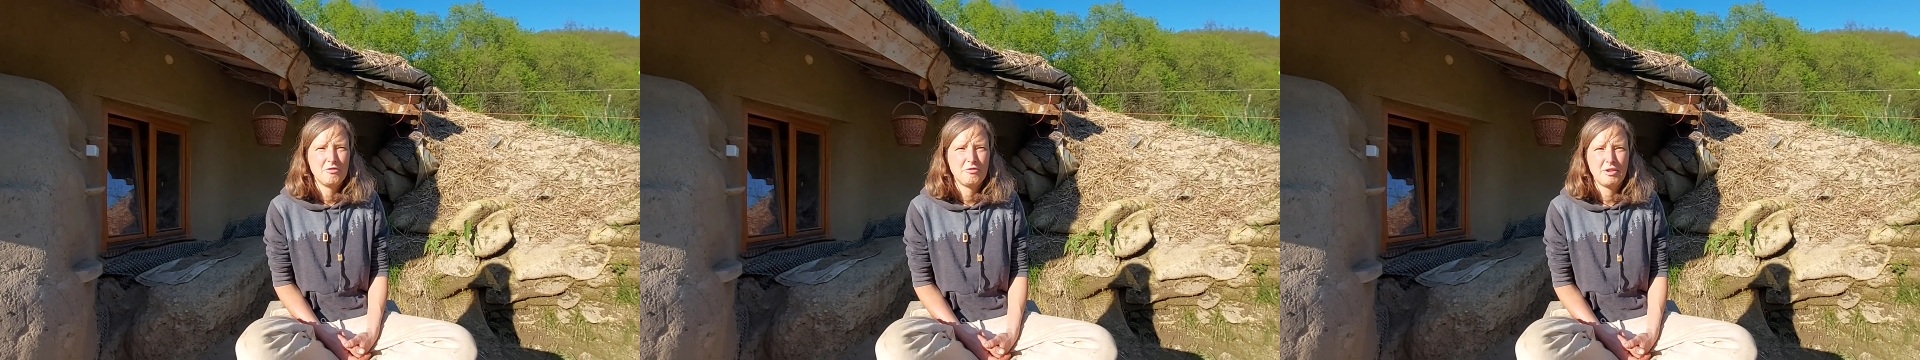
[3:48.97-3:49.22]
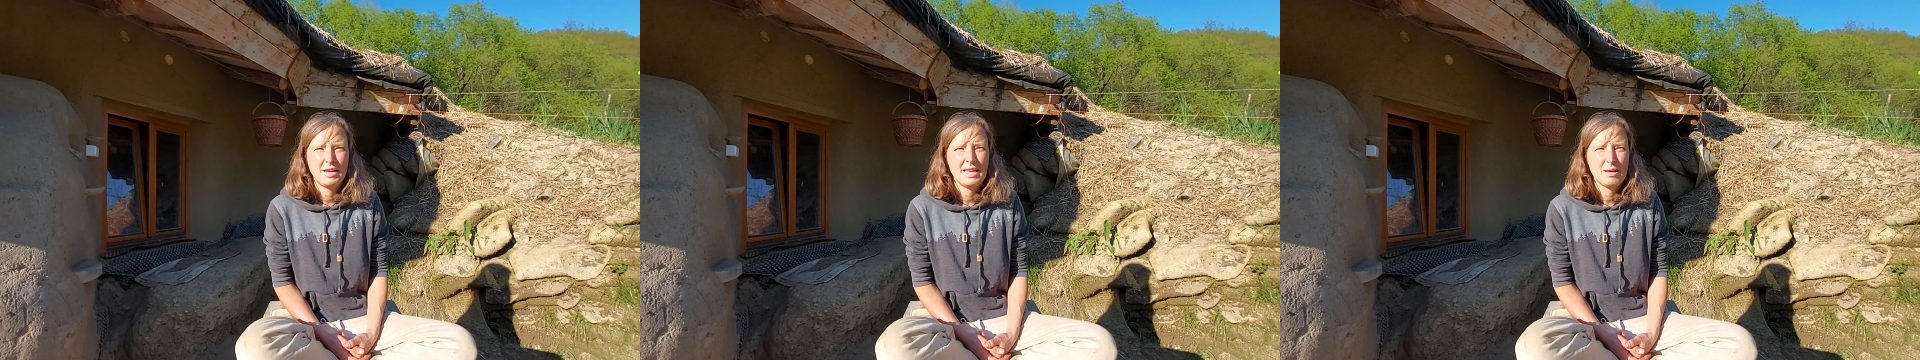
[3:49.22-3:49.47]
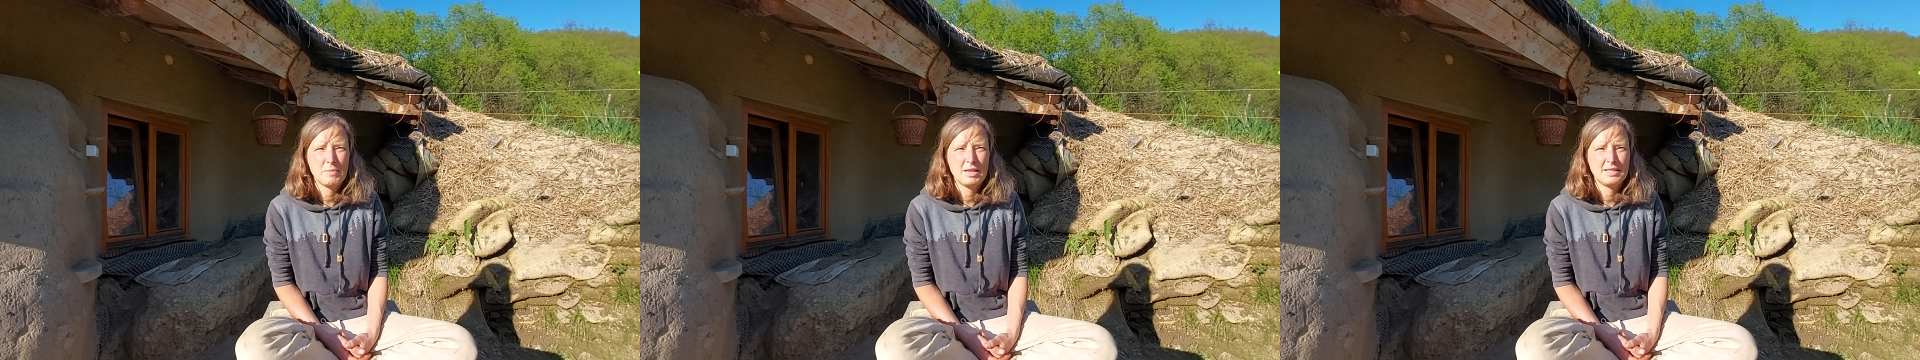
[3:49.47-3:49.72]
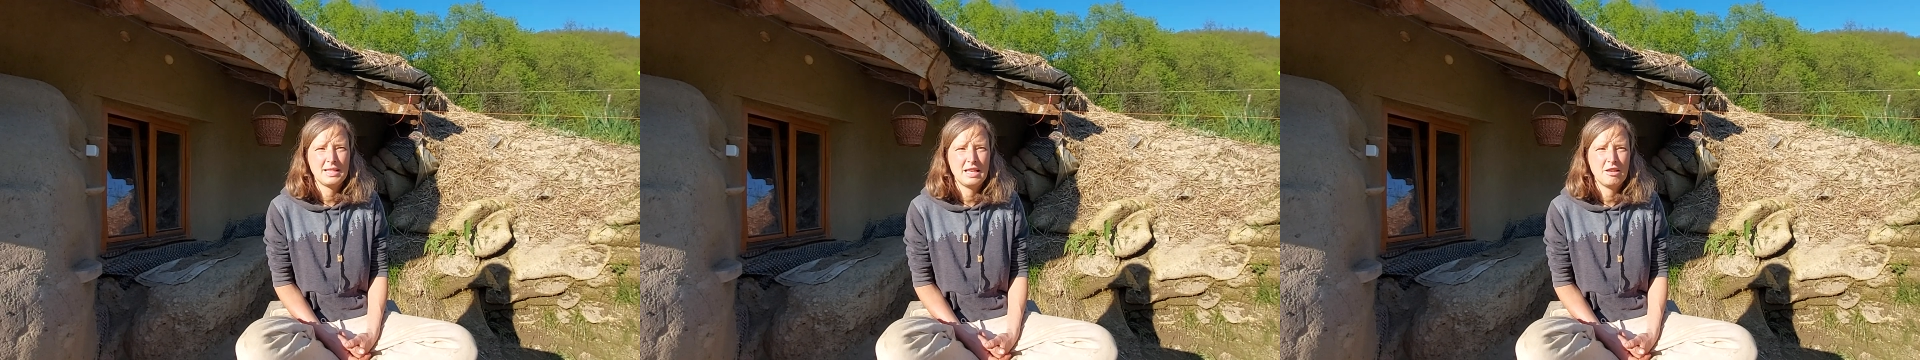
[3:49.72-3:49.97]
finding
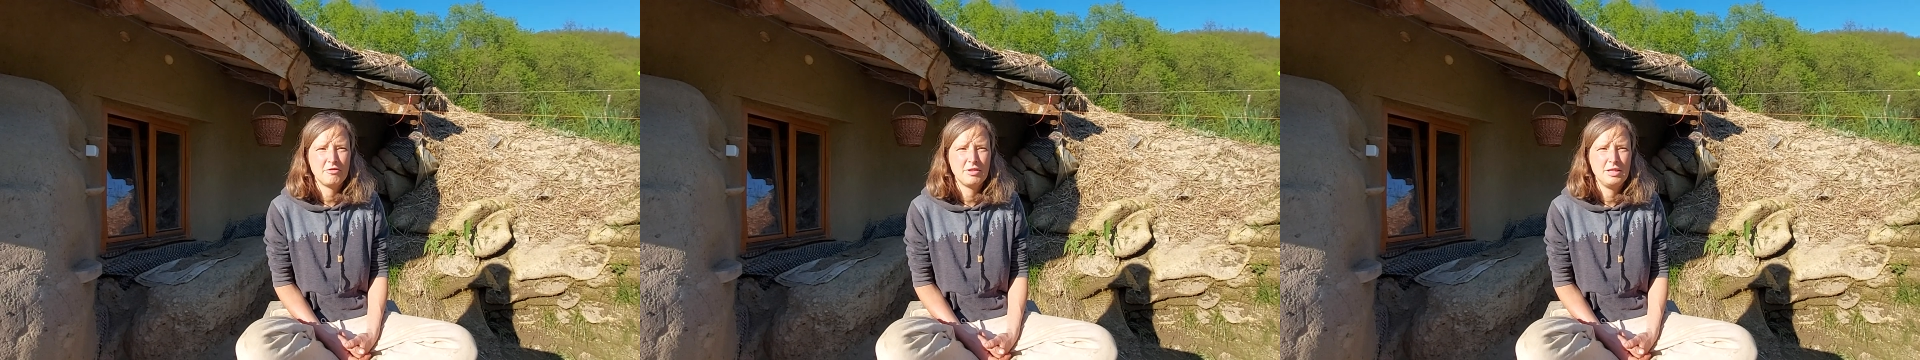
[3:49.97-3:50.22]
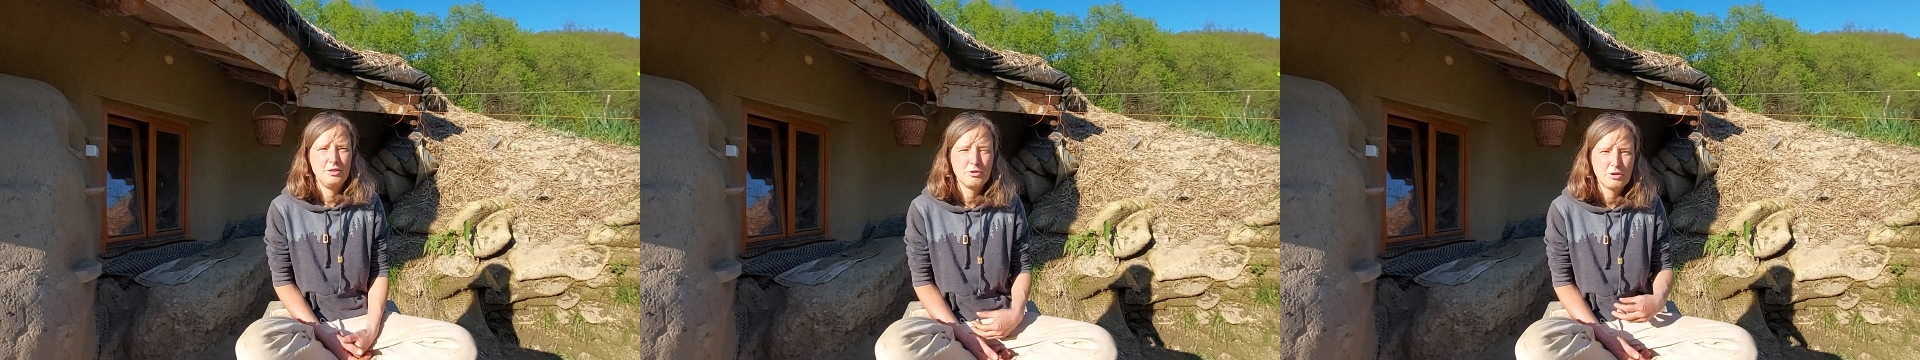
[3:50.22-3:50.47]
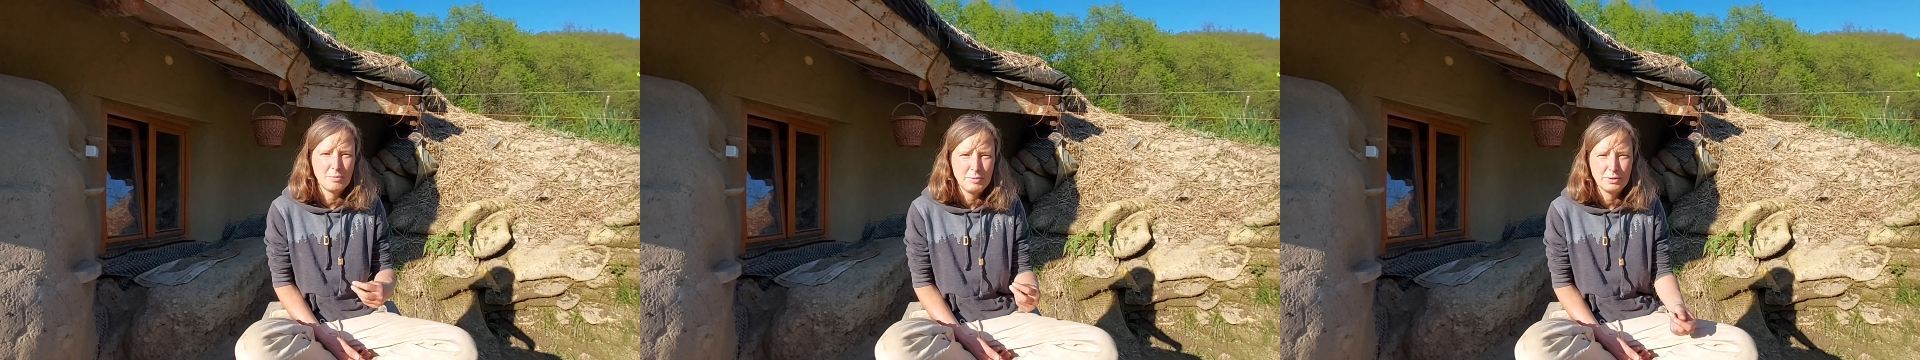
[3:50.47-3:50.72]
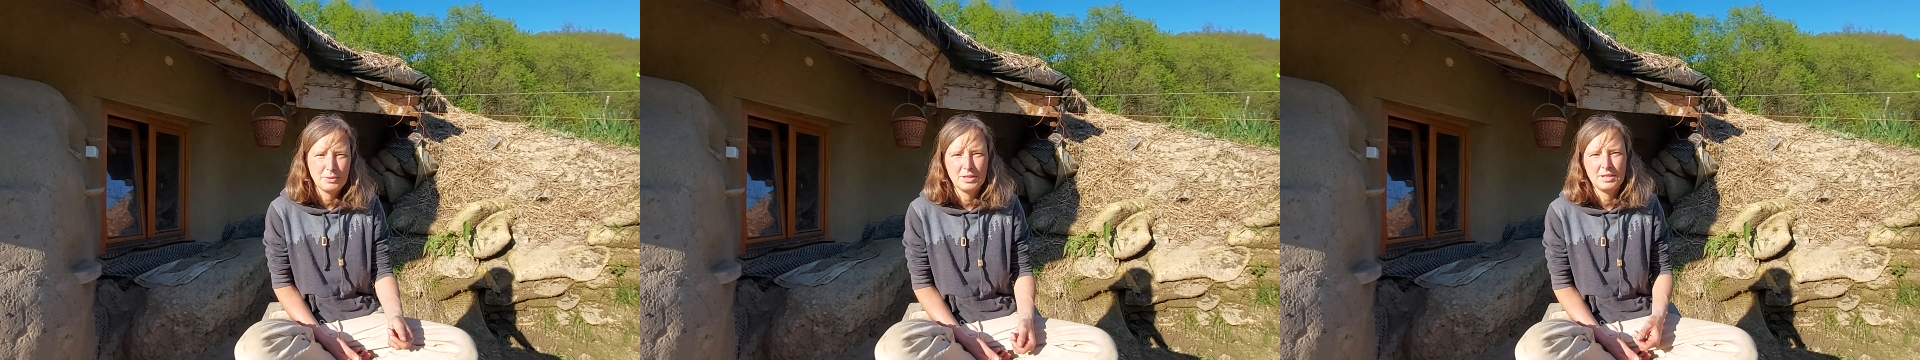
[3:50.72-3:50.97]
myself in new
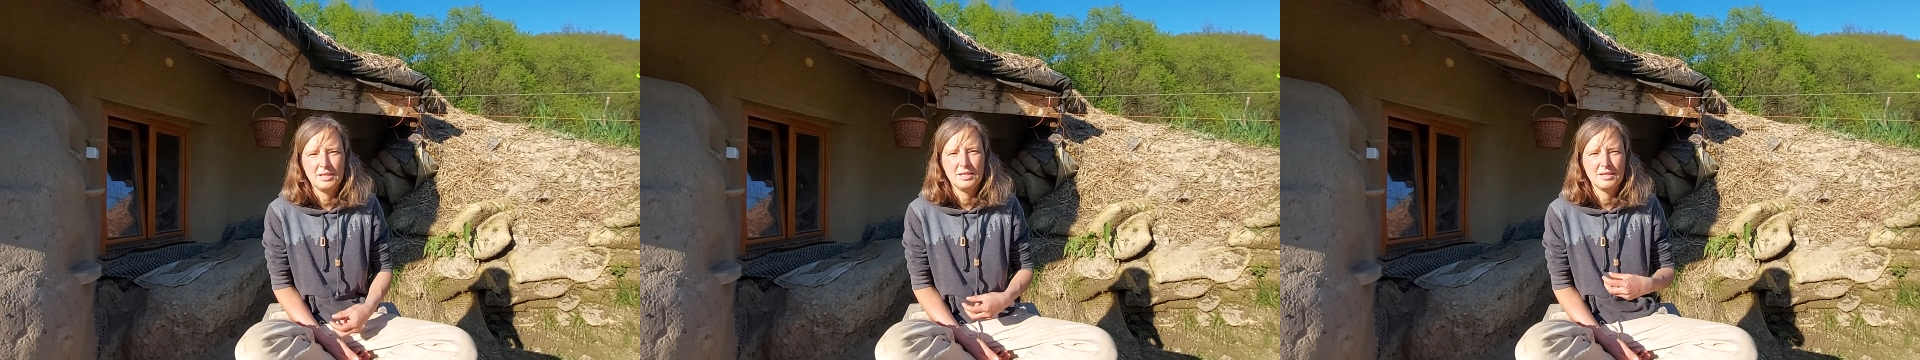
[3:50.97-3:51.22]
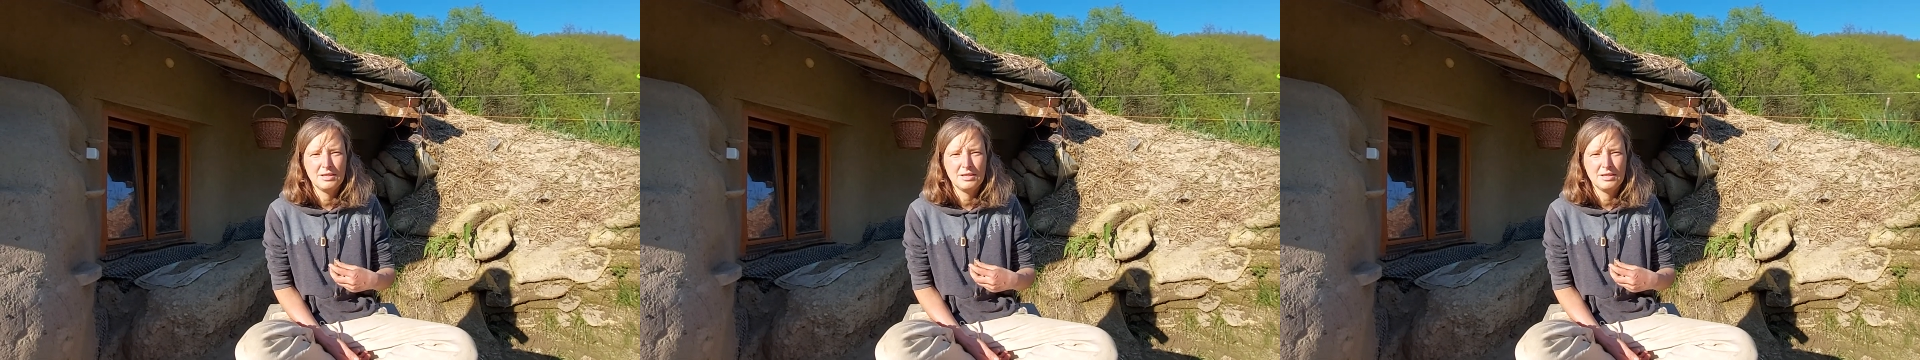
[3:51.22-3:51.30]
communities,